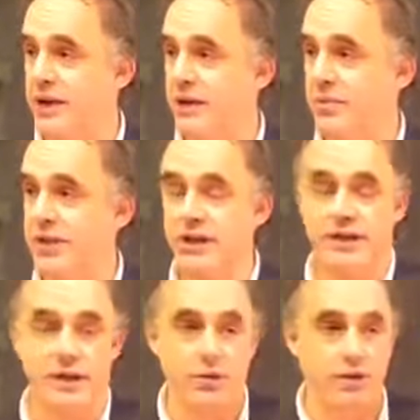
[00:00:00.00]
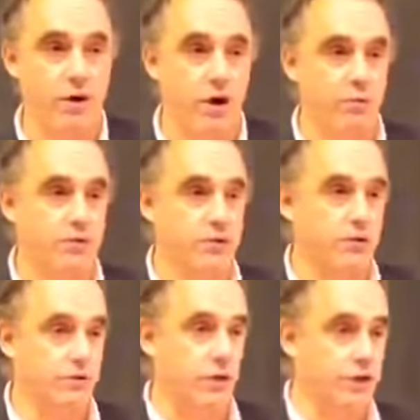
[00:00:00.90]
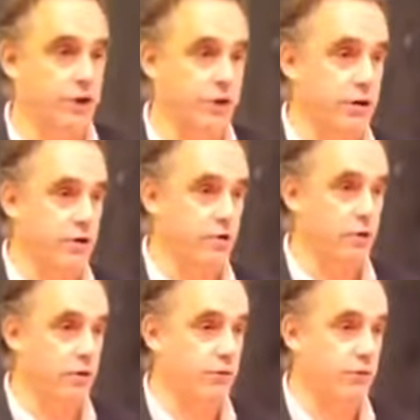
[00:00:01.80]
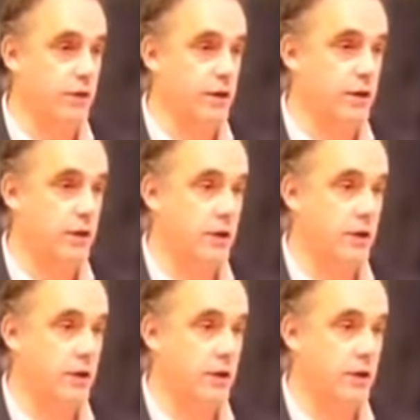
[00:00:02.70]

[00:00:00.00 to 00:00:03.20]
in some sense, that you have almost no voluntary control over it.